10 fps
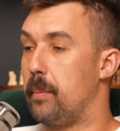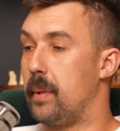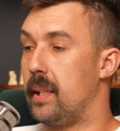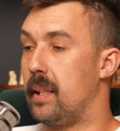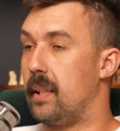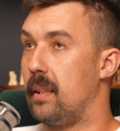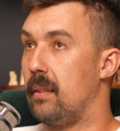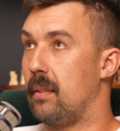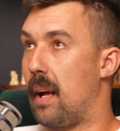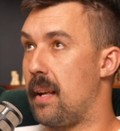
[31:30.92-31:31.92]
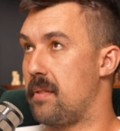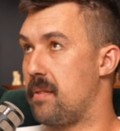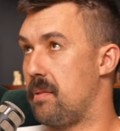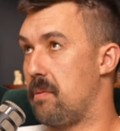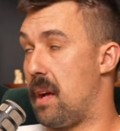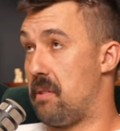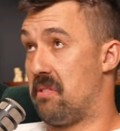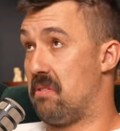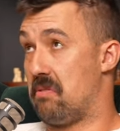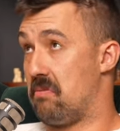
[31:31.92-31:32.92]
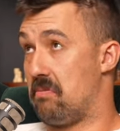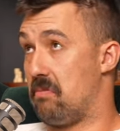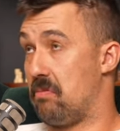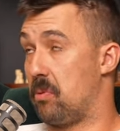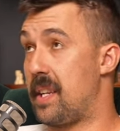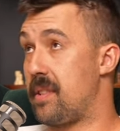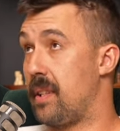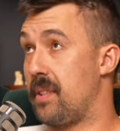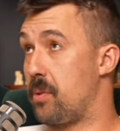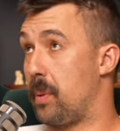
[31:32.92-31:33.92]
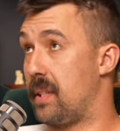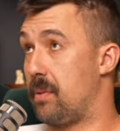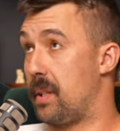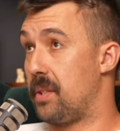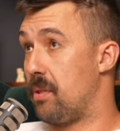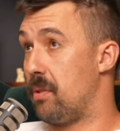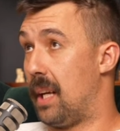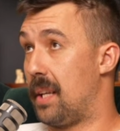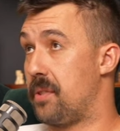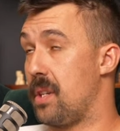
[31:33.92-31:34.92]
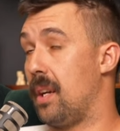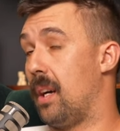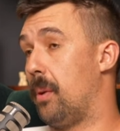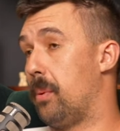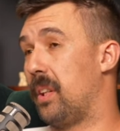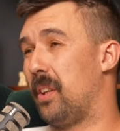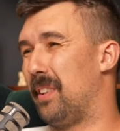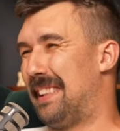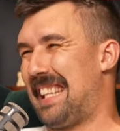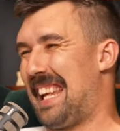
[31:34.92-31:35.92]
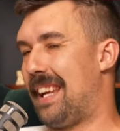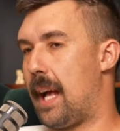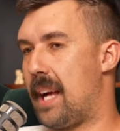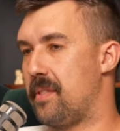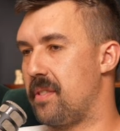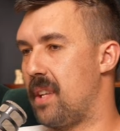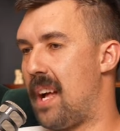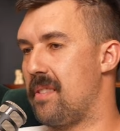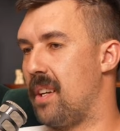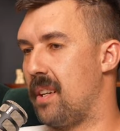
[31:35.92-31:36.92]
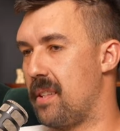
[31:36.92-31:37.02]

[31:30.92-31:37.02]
be, as as recently as twenty twenty-two, last year, I would go, nah, ads ads aren't